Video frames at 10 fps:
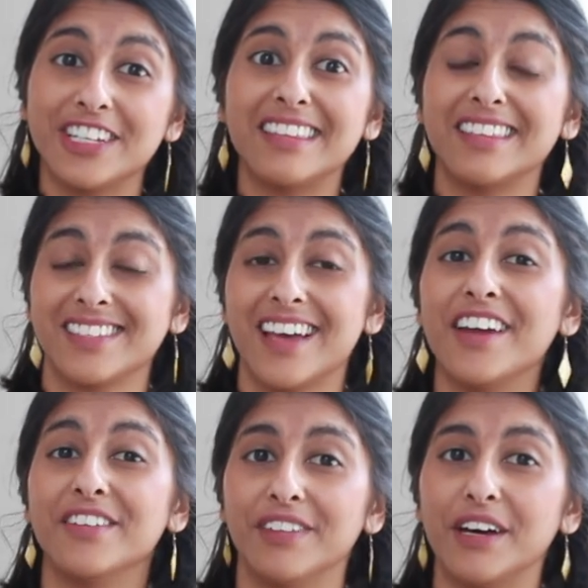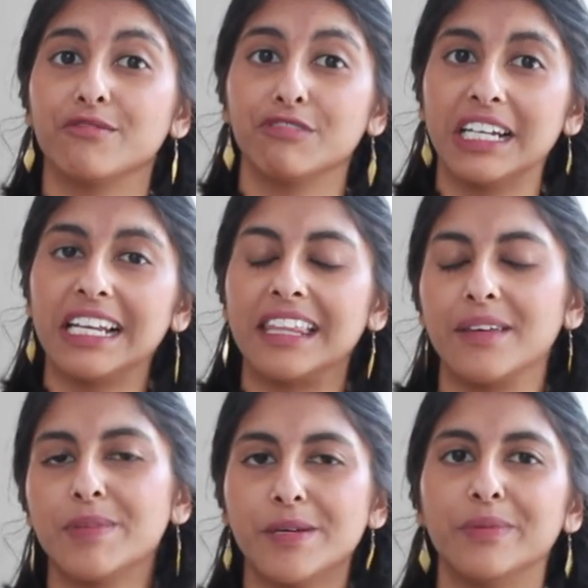either side of that really
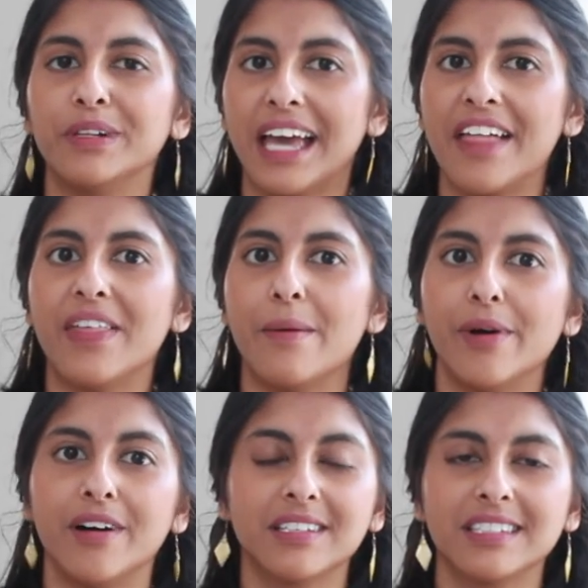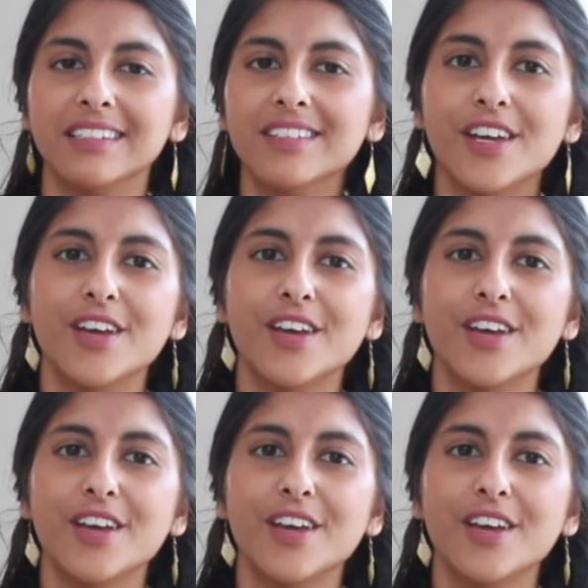that people get their marks in,